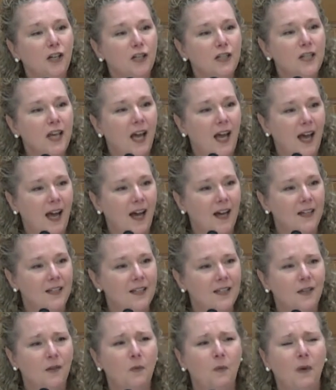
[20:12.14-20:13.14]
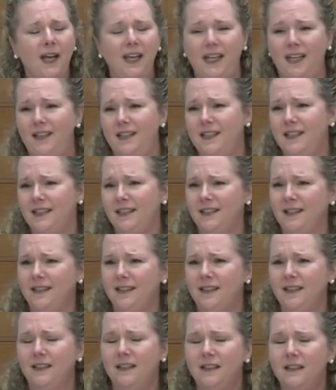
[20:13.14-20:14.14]
to ask, "Wait,
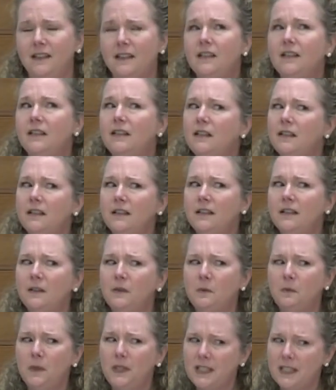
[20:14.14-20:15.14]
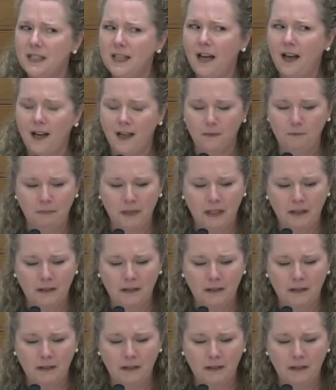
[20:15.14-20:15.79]
what's up?"